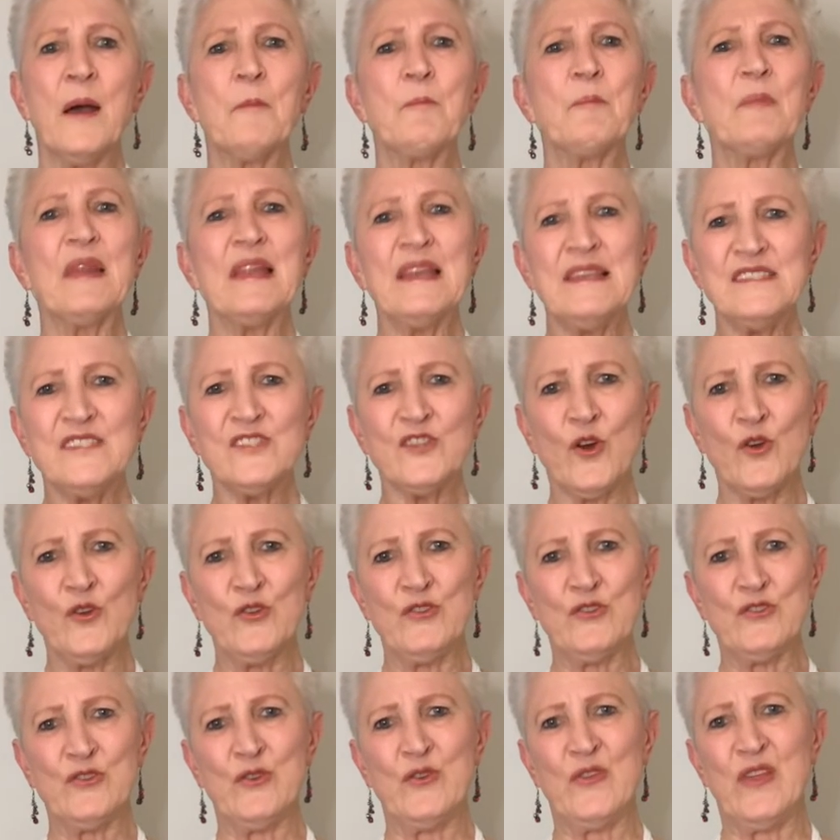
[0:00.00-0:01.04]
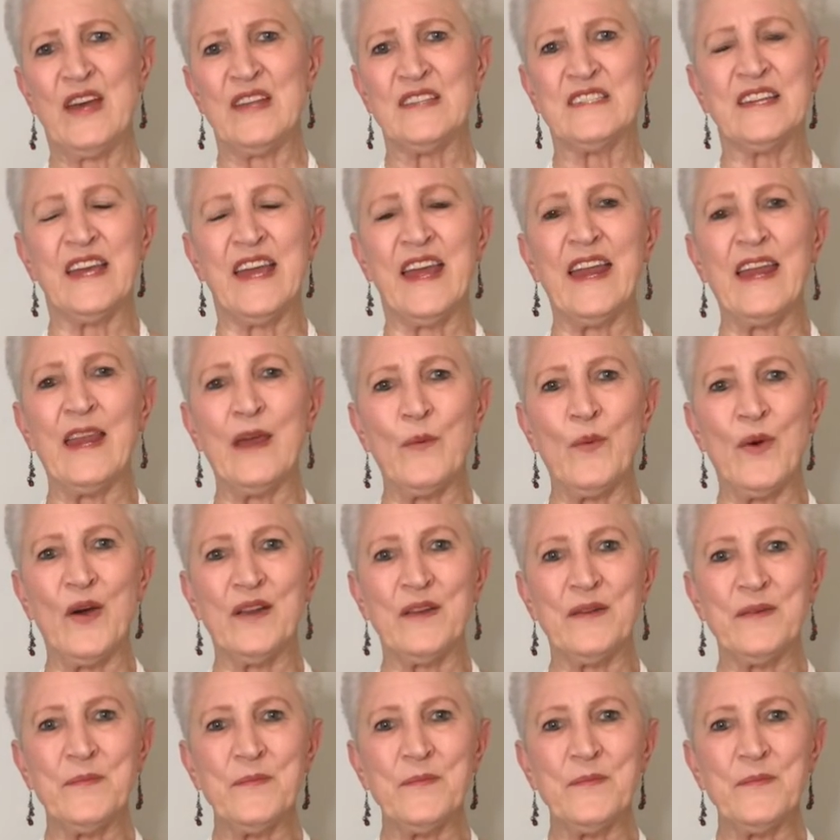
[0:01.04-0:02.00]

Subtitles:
Please don't do that to anyone.